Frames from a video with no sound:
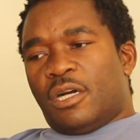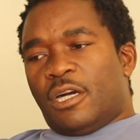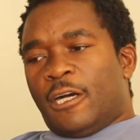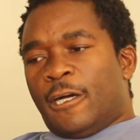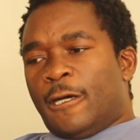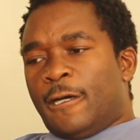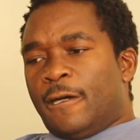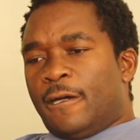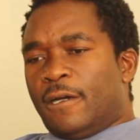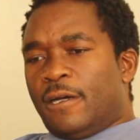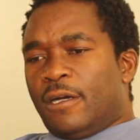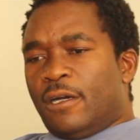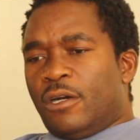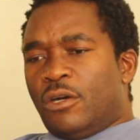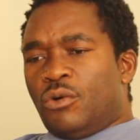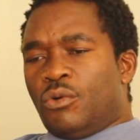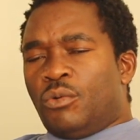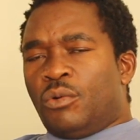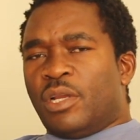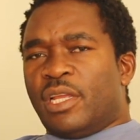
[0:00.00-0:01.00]

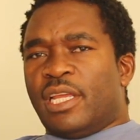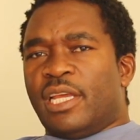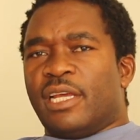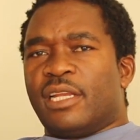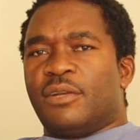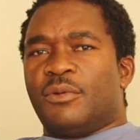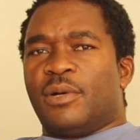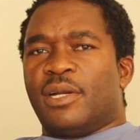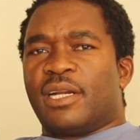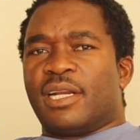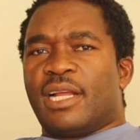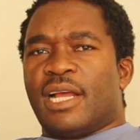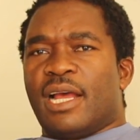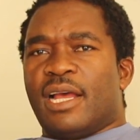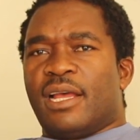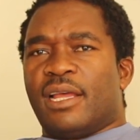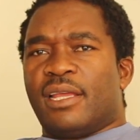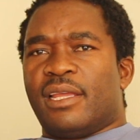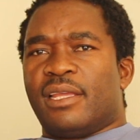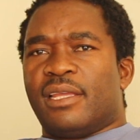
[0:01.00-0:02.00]
Uh, we had one
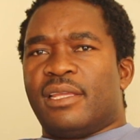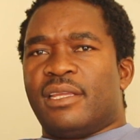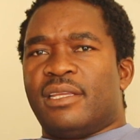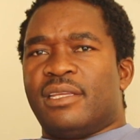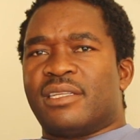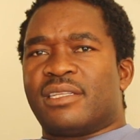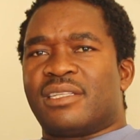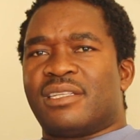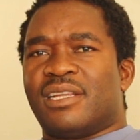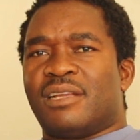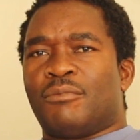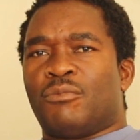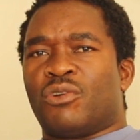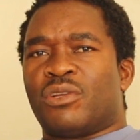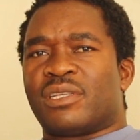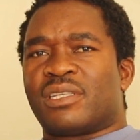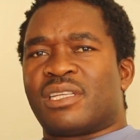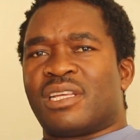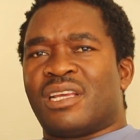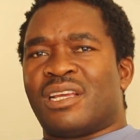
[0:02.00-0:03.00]
guy. His name
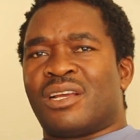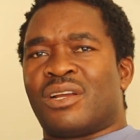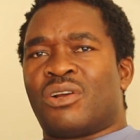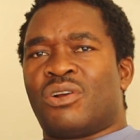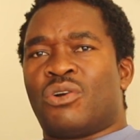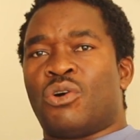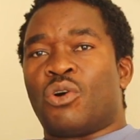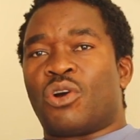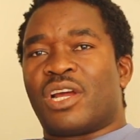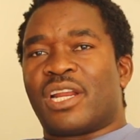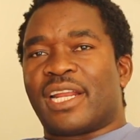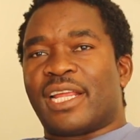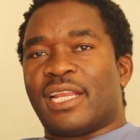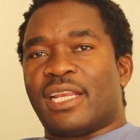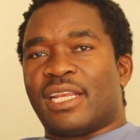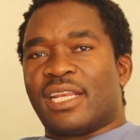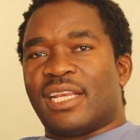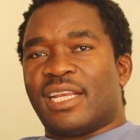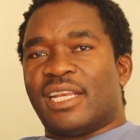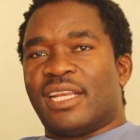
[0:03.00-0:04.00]
was uh,
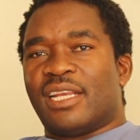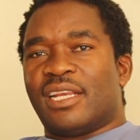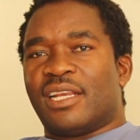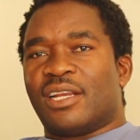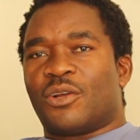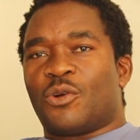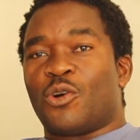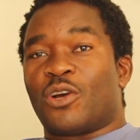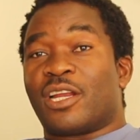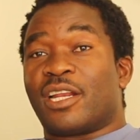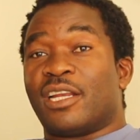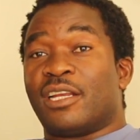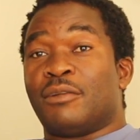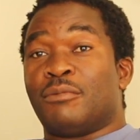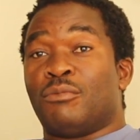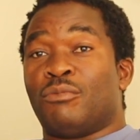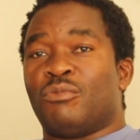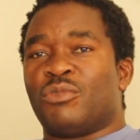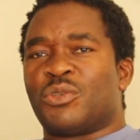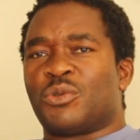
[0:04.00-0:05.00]
Cochrane,
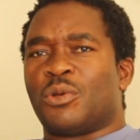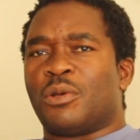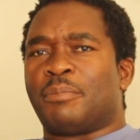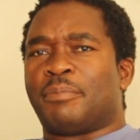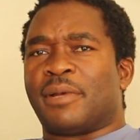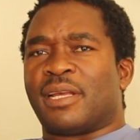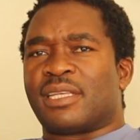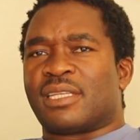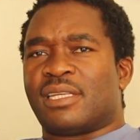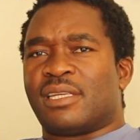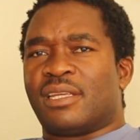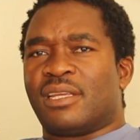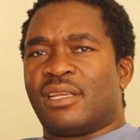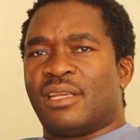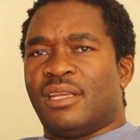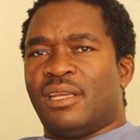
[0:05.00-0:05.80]
Cochrane Muzwepasi.